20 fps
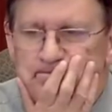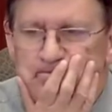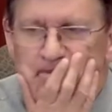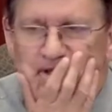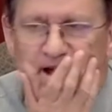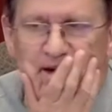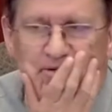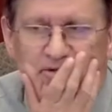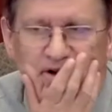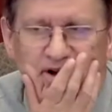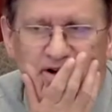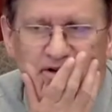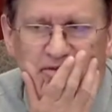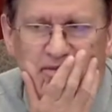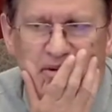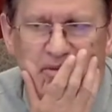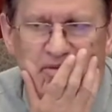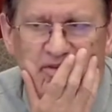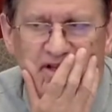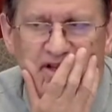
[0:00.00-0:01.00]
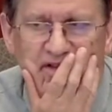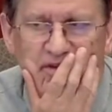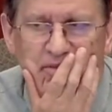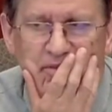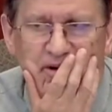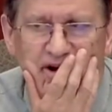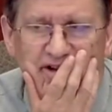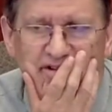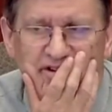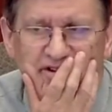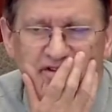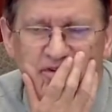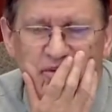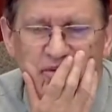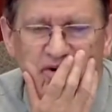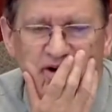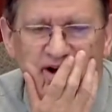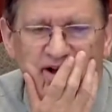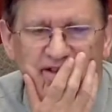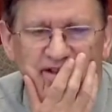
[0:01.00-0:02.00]
trying to remember the other projects that were
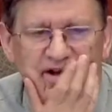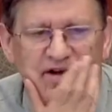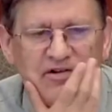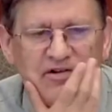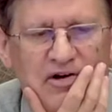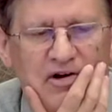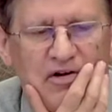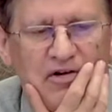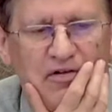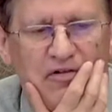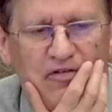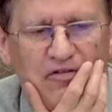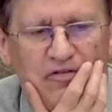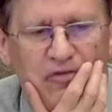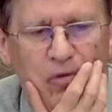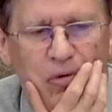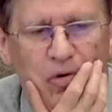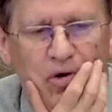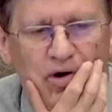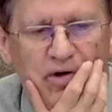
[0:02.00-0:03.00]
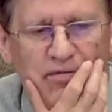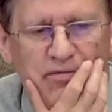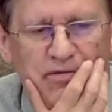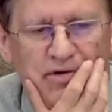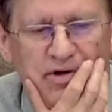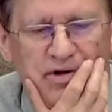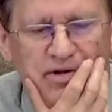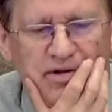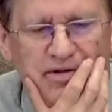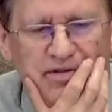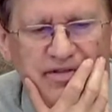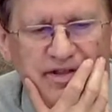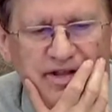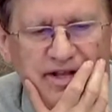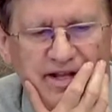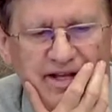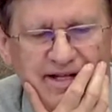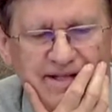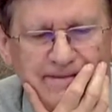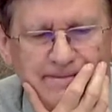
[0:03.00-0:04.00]
on there for
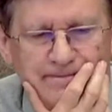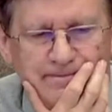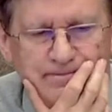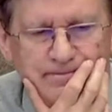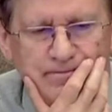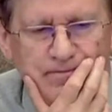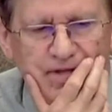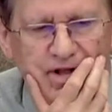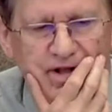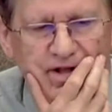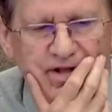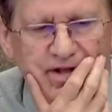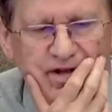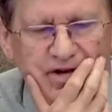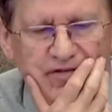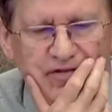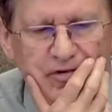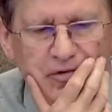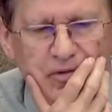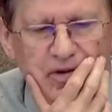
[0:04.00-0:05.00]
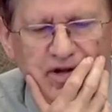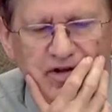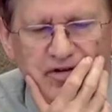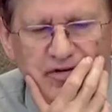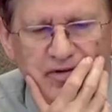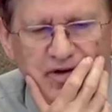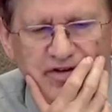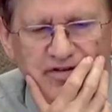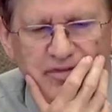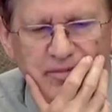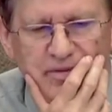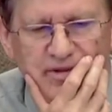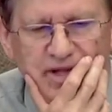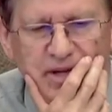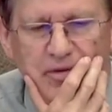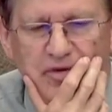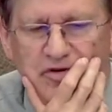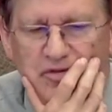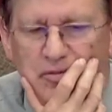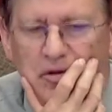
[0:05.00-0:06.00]
the, for reconstruction, but they
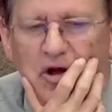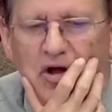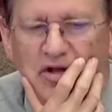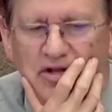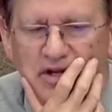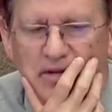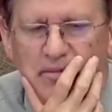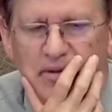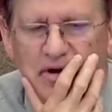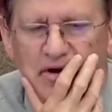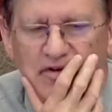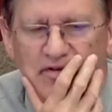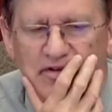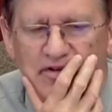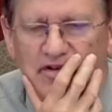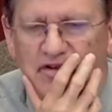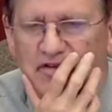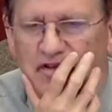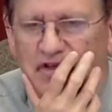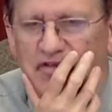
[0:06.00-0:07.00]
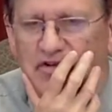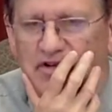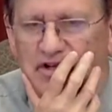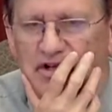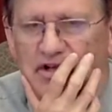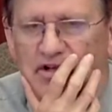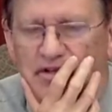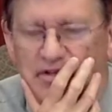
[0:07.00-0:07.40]
were small in comparison to 17.